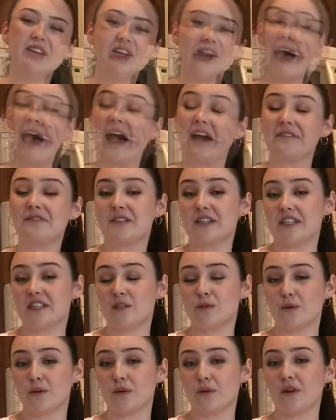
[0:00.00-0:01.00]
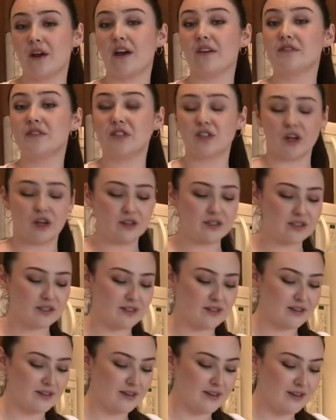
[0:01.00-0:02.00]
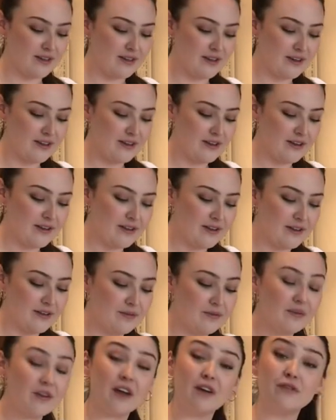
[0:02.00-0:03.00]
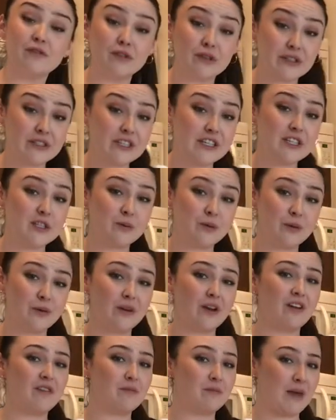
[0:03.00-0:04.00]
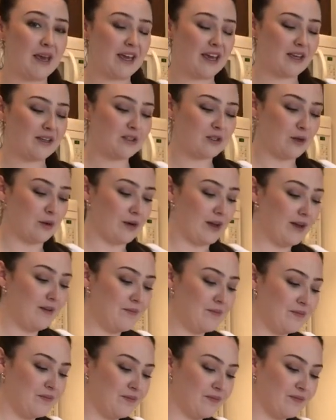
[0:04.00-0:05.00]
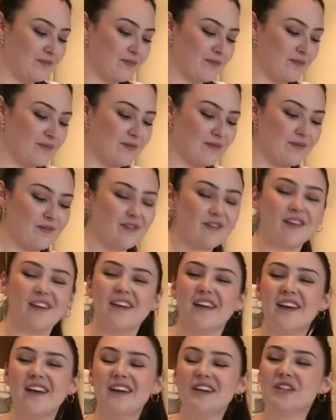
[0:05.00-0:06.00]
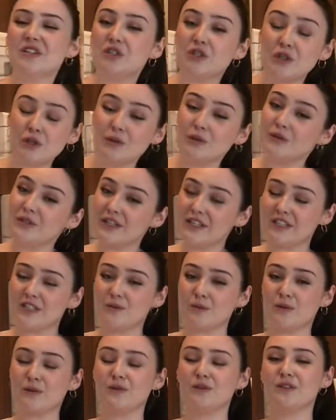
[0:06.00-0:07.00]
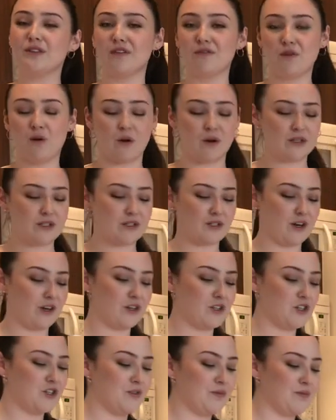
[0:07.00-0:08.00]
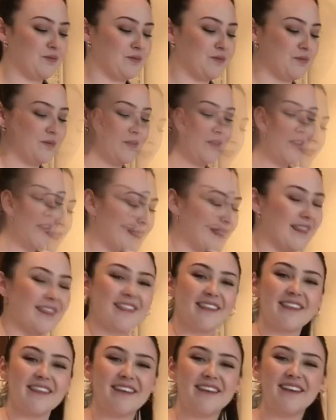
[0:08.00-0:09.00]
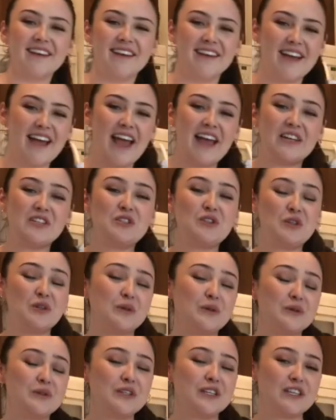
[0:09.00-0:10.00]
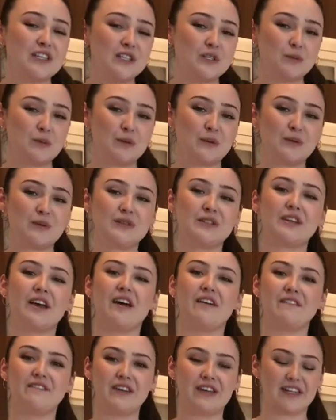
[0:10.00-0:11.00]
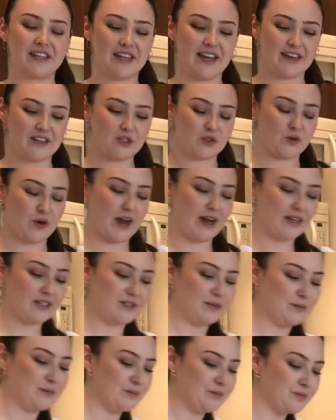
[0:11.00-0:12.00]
a half teaspoon of salt, a full teaspoon of baking soda, 2 teaspoons of cornstarch, and 2 teaspoons of vanilla extract.